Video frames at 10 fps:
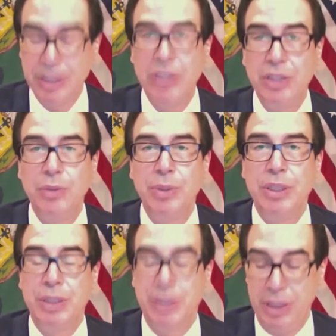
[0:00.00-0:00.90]
to see
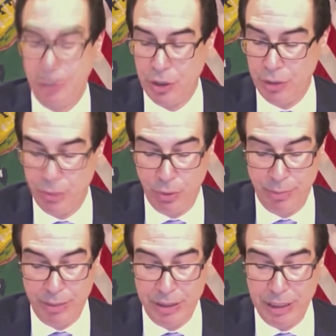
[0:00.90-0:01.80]
large
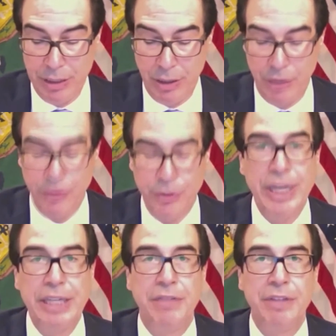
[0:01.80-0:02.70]
unemployment and other
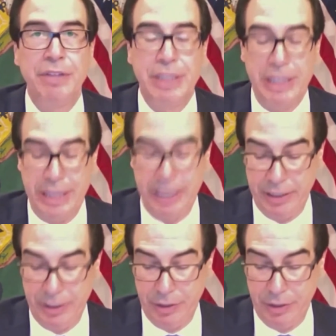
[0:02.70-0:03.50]
negative indicators.